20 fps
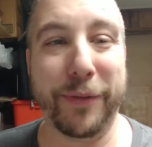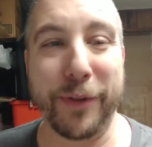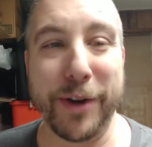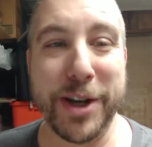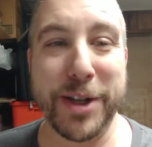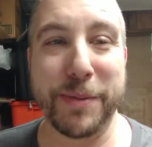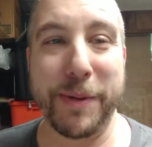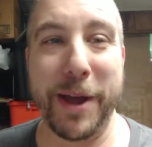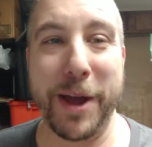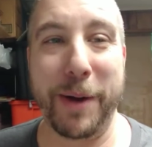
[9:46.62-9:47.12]

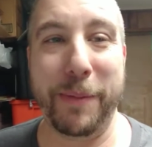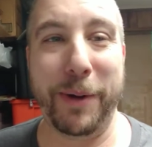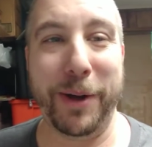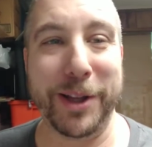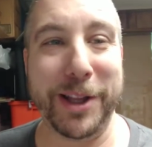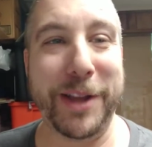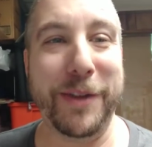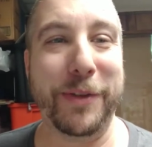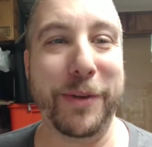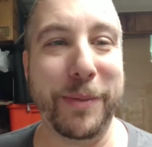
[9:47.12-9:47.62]
freaks me out
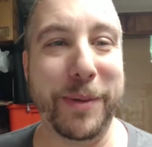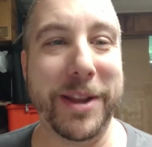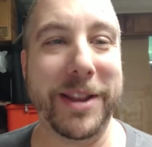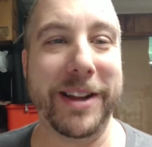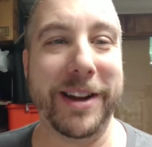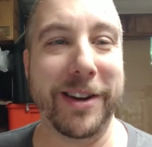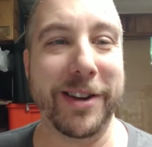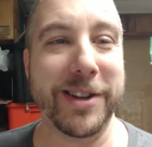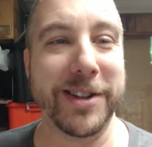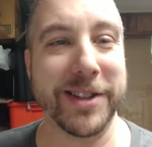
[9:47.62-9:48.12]
about leaving them in
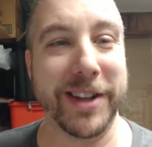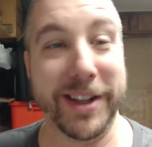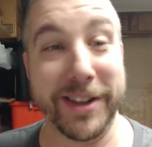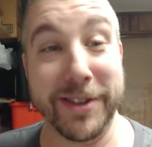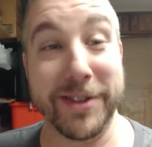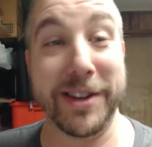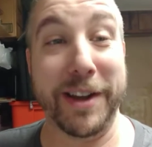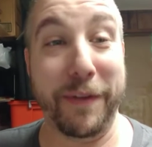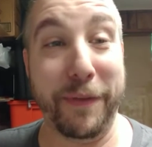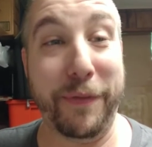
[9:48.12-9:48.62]
there is like
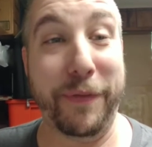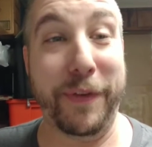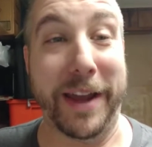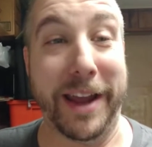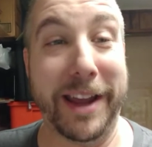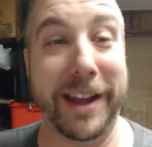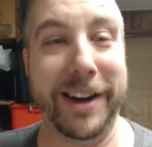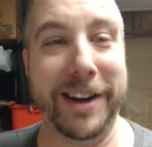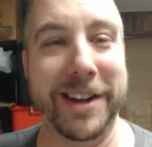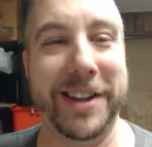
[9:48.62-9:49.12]
there's that
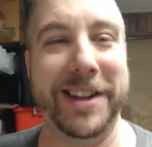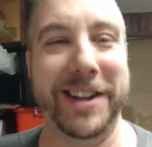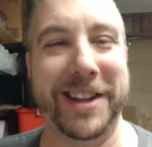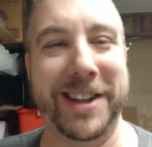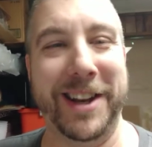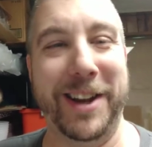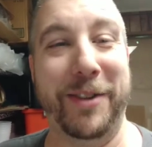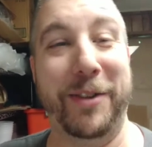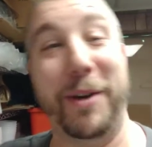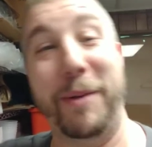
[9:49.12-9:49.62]
fan.
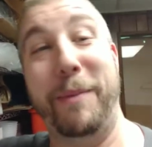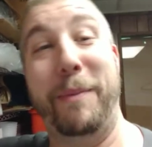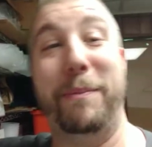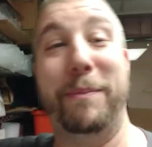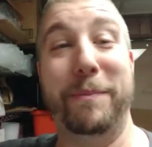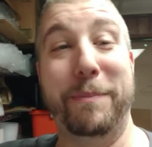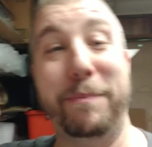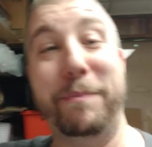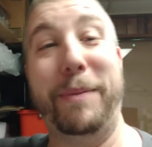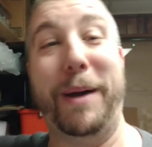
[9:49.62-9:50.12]
I want to
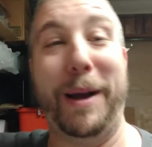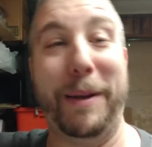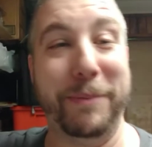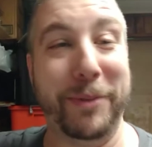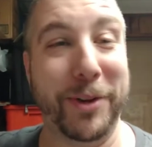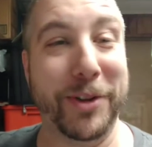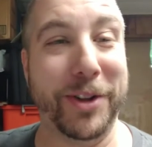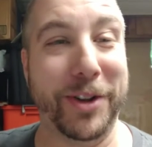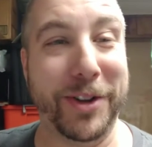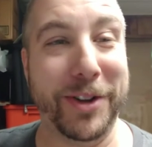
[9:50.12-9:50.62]
pop
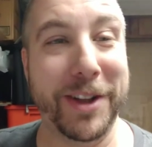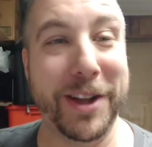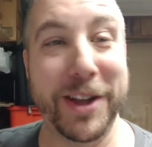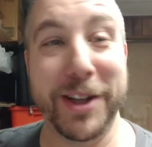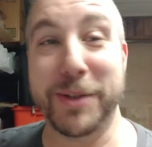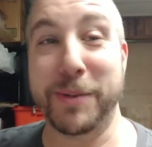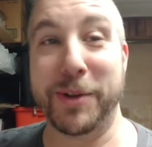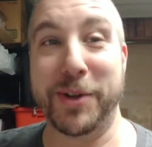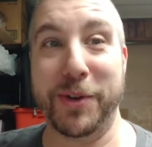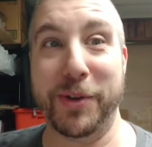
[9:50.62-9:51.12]
their little,
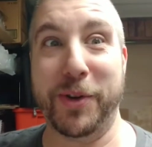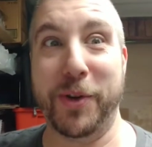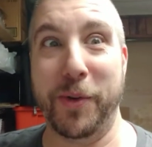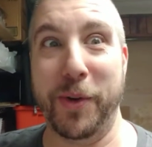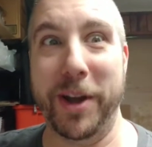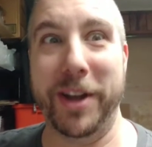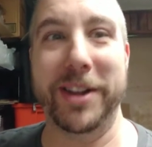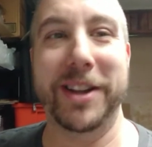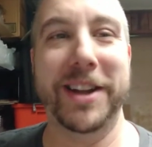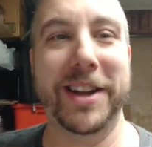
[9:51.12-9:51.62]
especially
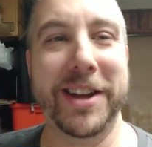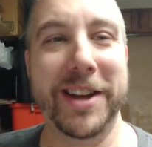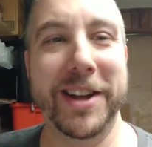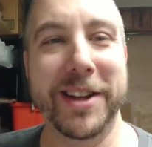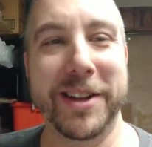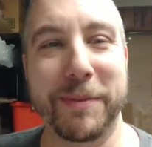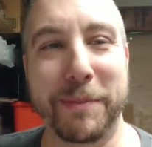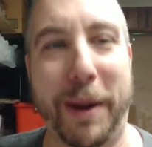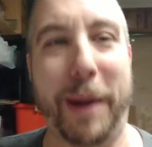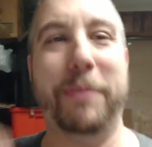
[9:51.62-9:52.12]
coil,
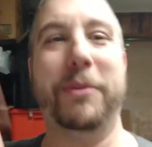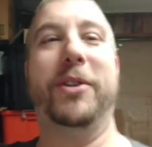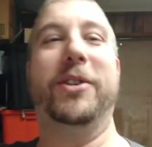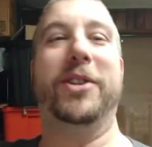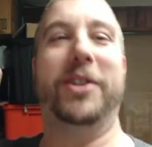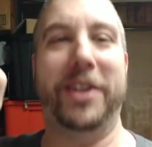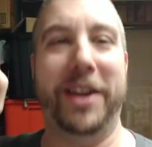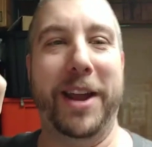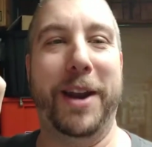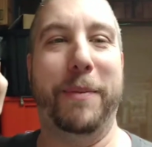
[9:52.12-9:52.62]
pop their
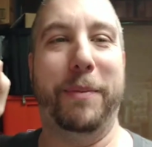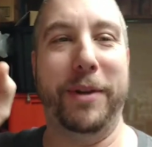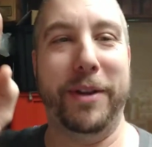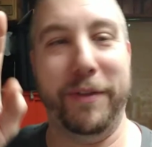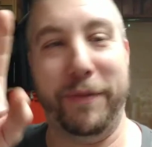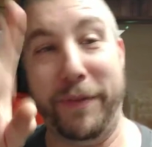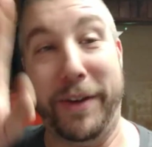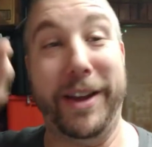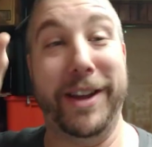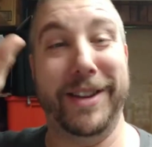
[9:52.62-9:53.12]
little head up in
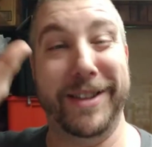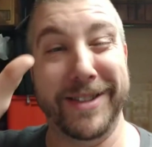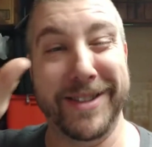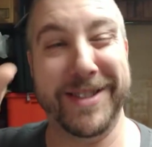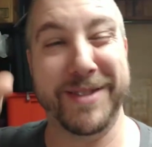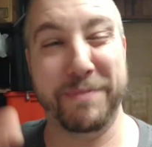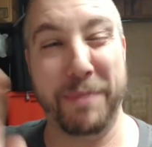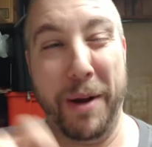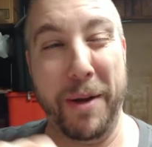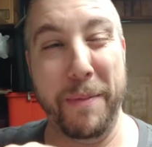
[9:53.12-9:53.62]
the fan.
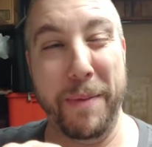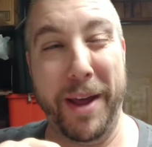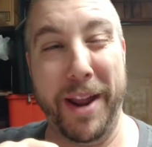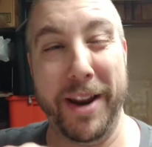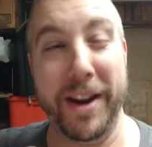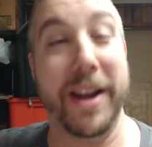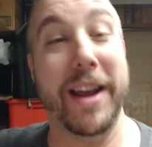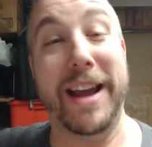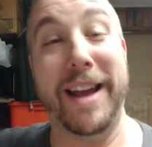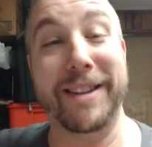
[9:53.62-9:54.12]
It's probably a bad
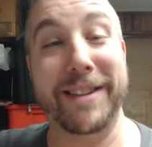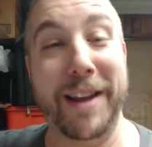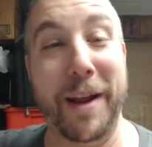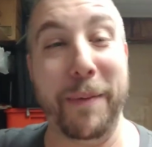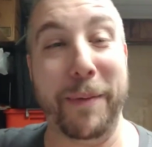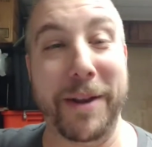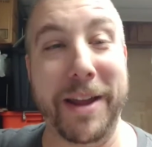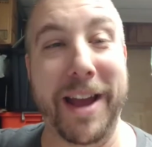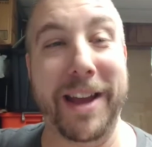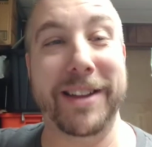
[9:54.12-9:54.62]
idea. Hasn't
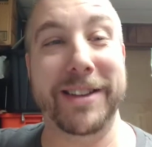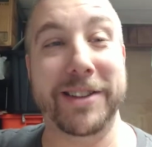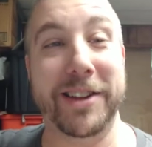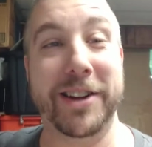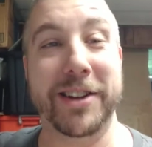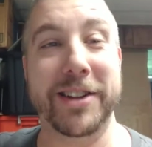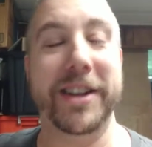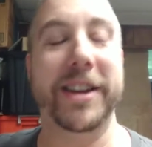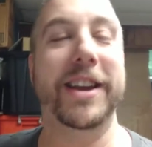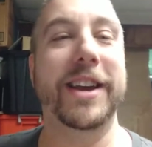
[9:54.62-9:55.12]
happened yet,
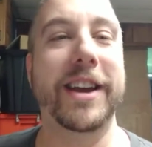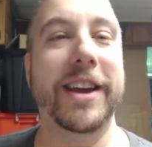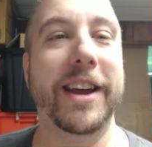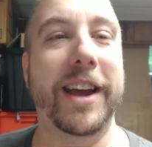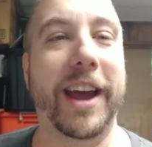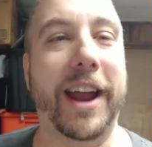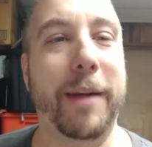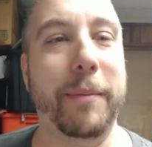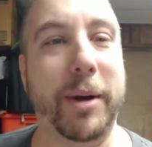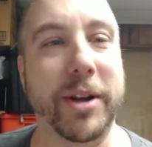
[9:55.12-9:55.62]
luckily.
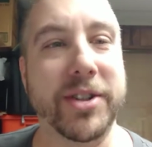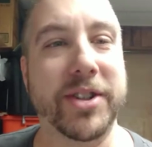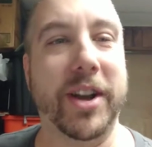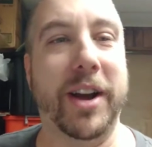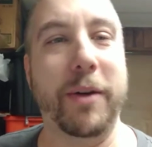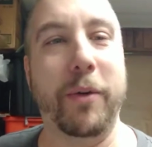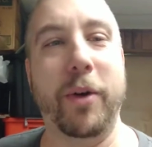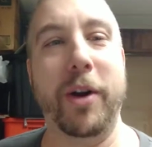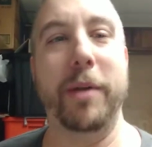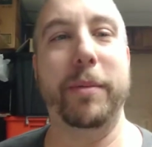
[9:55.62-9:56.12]
And I'm also,
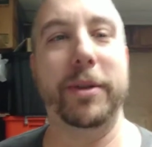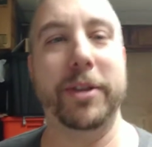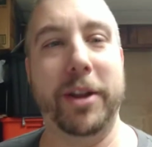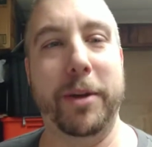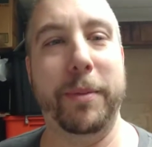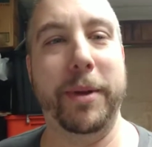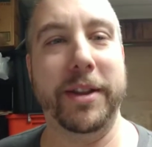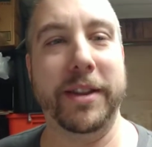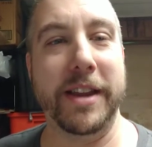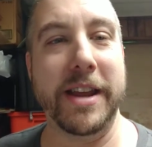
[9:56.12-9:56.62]
I worry a
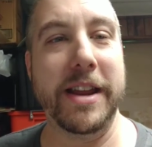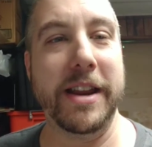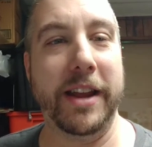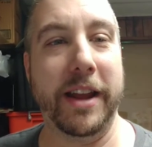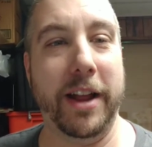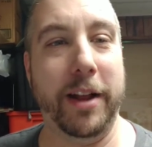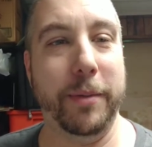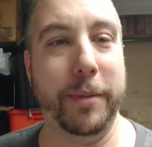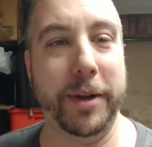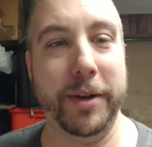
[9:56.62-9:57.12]
little bit the
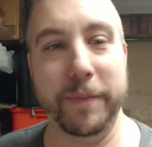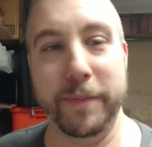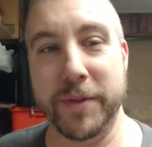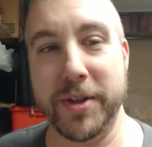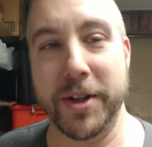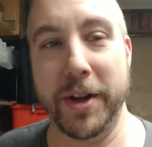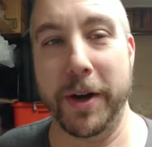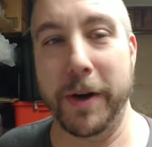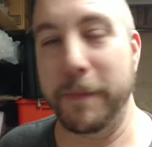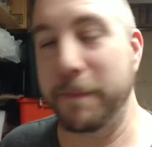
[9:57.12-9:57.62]
heating element.
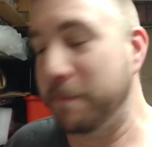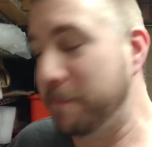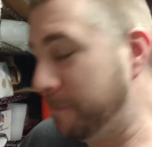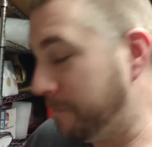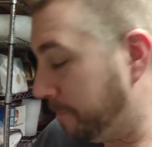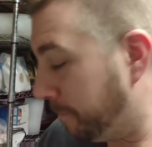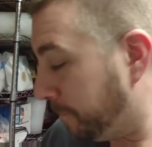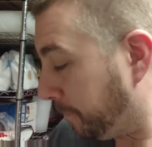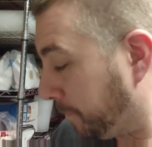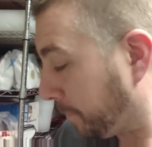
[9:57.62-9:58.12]
So
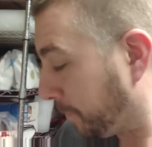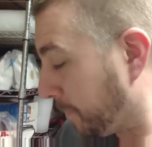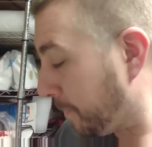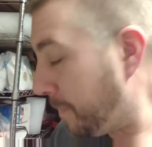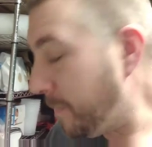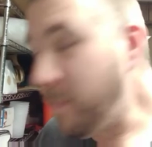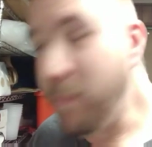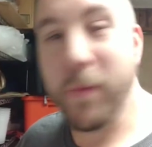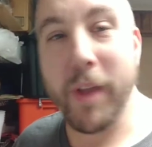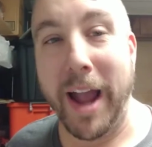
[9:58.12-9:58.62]

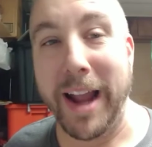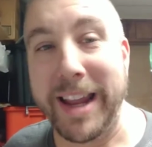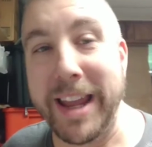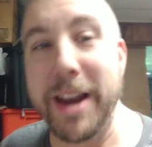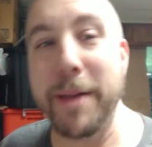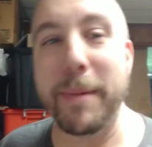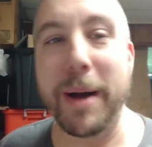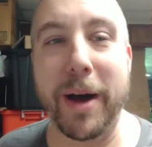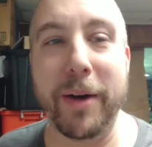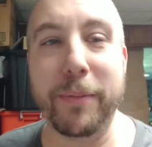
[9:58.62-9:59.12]
I
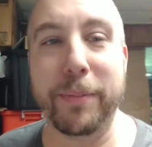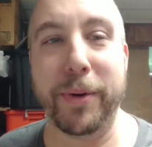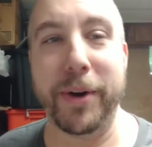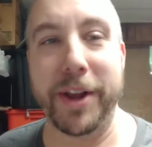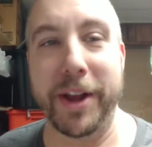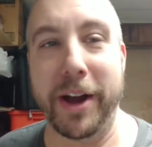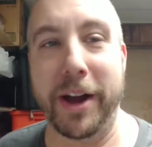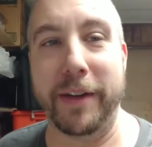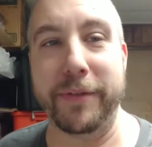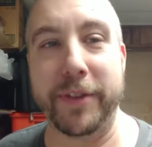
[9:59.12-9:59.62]
get them out
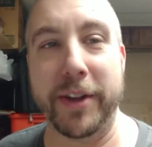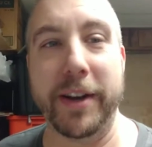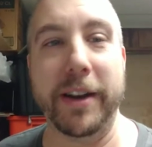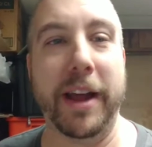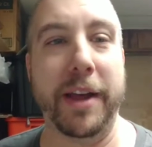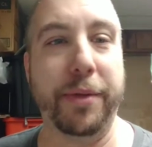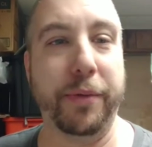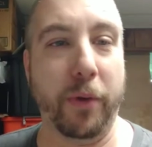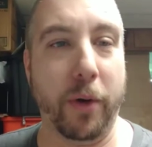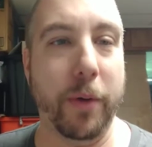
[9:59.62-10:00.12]
pretty often.
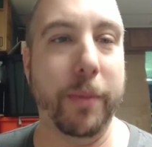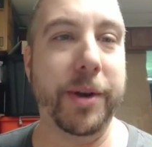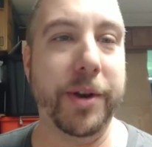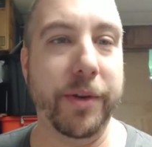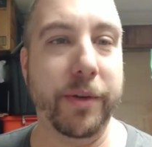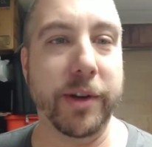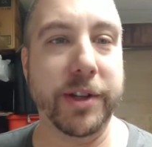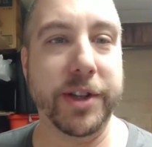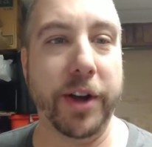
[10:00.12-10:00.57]
I throw them into a